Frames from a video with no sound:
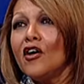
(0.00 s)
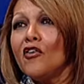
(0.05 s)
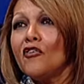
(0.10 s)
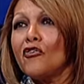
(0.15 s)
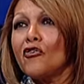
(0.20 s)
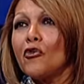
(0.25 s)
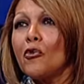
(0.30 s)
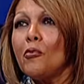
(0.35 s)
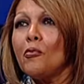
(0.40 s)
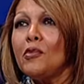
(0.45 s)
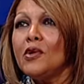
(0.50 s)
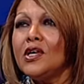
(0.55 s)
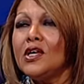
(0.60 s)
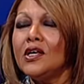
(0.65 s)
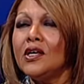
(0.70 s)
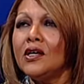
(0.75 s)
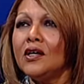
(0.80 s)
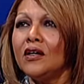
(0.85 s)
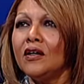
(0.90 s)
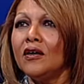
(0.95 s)
for
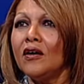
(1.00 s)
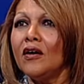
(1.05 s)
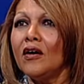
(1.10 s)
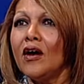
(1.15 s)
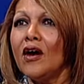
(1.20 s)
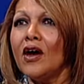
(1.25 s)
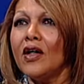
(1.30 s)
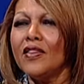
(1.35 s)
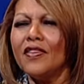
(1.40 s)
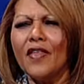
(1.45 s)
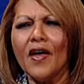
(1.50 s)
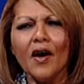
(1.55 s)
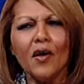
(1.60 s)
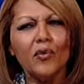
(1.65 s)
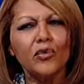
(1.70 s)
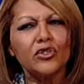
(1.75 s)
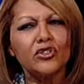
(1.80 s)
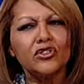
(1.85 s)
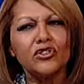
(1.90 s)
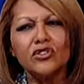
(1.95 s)
me, that
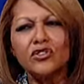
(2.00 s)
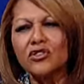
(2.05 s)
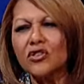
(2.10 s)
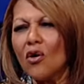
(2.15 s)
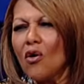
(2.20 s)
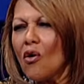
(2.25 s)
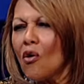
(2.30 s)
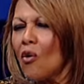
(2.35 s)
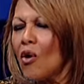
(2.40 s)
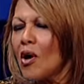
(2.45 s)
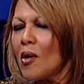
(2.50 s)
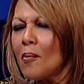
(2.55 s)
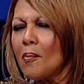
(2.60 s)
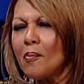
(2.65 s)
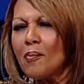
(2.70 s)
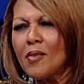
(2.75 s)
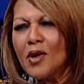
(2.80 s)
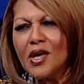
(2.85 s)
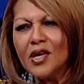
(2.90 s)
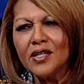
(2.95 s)
was so
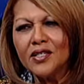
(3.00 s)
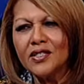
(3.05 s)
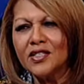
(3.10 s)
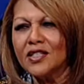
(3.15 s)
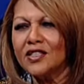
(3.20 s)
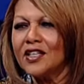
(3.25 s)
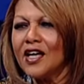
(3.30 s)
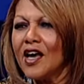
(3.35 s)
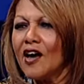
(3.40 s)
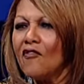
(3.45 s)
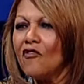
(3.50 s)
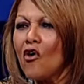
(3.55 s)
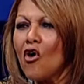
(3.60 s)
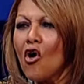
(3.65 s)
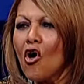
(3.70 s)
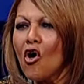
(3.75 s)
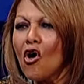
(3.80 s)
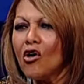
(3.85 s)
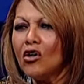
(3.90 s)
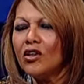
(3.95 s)
amazing yes. to have
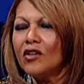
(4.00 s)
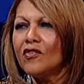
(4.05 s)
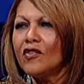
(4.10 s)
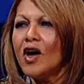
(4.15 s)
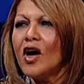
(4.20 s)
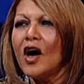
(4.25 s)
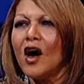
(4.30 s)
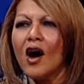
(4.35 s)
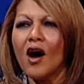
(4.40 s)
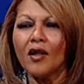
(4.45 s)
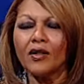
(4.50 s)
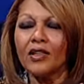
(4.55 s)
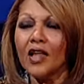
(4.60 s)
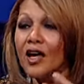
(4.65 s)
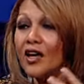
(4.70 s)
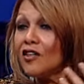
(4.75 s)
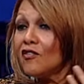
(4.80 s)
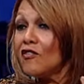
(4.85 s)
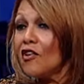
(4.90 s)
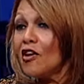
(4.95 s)
all of a
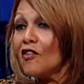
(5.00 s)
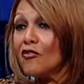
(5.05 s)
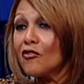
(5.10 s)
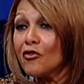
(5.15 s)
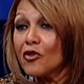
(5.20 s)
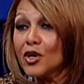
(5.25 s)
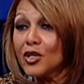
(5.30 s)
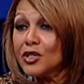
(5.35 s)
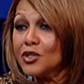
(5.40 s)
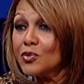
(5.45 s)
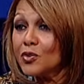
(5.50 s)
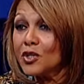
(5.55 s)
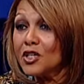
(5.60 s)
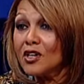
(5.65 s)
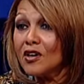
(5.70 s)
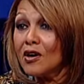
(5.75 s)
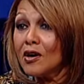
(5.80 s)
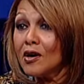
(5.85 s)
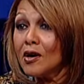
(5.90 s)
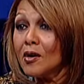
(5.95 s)
lot of our friends would
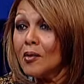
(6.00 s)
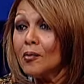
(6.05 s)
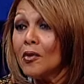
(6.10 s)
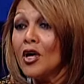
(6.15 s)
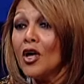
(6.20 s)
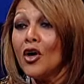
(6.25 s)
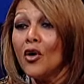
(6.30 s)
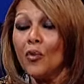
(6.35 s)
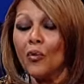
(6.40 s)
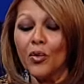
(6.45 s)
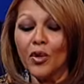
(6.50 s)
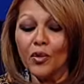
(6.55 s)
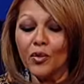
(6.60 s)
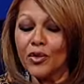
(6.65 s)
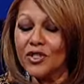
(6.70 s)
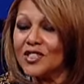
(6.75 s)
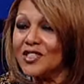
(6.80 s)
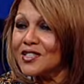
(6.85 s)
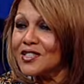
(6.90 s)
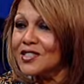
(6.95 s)
come yes. we
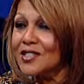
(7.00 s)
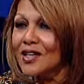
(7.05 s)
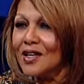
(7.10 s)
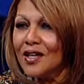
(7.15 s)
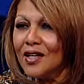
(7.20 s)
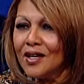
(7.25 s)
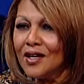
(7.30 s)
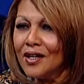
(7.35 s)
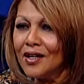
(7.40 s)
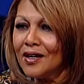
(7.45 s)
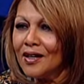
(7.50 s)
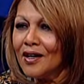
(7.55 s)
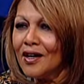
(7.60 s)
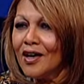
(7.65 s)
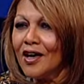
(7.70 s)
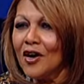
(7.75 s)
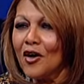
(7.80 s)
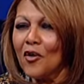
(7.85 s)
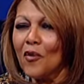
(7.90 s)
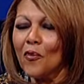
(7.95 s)
would sing mm
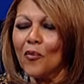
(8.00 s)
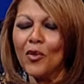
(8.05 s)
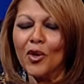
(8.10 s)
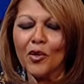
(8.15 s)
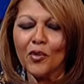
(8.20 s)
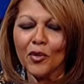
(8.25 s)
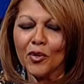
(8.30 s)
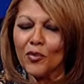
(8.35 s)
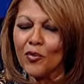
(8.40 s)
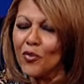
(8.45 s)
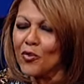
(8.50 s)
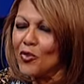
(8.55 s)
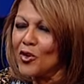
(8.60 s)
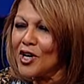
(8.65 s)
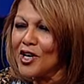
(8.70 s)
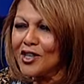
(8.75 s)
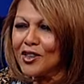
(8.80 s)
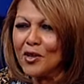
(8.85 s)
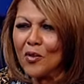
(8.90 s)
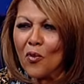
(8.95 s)
-hmm. we would
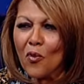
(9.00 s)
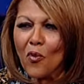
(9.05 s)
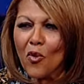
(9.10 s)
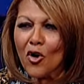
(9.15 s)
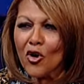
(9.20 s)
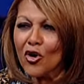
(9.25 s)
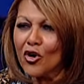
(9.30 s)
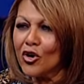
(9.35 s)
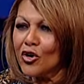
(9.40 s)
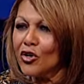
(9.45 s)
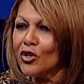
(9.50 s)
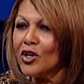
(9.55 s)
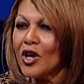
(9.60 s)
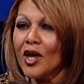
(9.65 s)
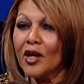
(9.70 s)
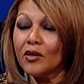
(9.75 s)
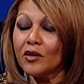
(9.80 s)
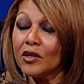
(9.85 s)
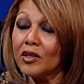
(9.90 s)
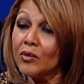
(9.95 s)
read the word yes.
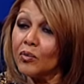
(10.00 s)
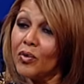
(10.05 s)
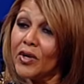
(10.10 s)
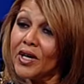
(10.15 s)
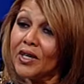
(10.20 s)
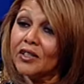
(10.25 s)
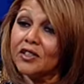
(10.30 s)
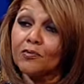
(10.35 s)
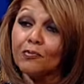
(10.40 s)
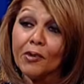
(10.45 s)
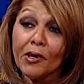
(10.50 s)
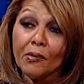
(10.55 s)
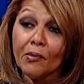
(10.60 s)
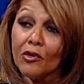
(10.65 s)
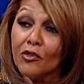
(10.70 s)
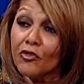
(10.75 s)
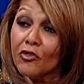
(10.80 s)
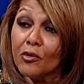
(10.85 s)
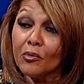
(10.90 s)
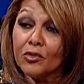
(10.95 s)
and we had
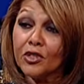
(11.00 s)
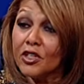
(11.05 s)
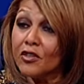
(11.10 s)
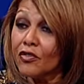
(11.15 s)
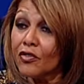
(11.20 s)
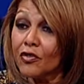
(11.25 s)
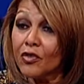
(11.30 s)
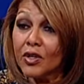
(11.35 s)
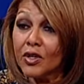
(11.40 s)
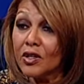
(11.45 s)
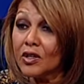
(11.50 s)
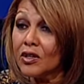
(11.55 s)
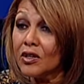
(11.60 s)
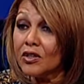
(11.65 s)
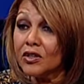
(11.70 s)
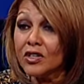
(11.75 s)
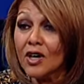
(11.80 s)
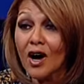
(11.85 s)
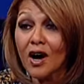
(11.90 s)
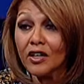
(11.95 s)
people from different
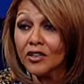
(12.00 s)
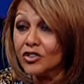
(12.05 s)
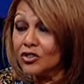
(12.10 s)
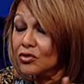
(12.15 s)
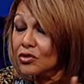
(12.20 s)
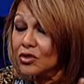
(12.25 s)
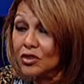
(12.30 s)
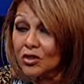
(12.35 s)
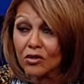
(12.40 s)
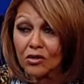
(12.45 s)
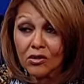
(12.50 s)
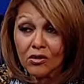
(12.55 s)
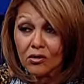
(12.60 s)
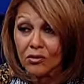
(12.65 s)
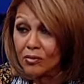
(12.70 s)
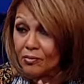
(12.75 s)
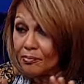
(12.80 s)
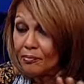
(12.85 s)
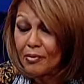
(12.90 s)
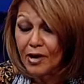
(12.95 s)
doctrinal
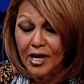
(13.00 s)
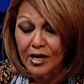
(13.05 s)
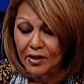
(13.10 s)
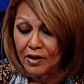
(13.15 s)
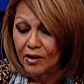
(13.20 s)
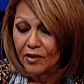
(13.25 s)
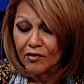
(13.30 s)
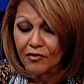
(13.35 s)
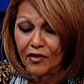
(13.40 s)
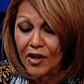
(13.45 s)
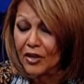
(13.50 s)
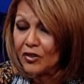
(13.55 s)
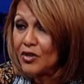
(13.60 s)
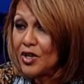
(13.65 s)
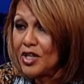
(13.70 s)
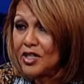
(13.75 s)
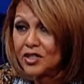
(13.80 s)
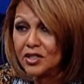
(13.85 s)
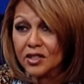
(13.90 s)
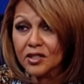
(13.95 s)
right. uh,
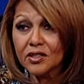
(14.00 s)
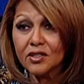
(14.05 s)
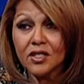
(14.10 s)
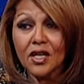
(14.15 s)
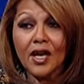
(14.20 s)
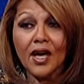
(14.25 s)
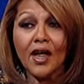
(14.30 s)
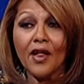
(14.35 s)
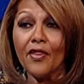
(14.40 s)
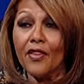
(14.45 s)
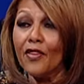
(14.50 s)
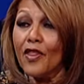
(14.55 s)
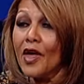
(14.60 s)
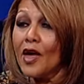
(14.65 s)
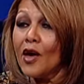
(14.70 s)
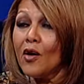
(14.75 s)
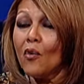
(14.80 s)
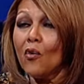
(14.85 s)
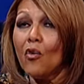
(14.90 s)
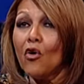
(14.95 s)
foundations yes
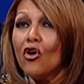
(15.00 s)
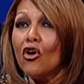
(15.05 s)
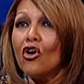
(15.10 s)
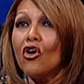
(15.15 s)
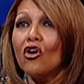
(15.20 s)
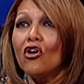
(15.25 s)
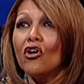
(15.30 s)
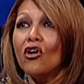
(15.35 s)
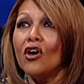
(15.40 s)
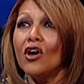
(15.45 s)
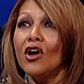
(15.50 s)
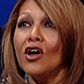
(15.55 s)
they were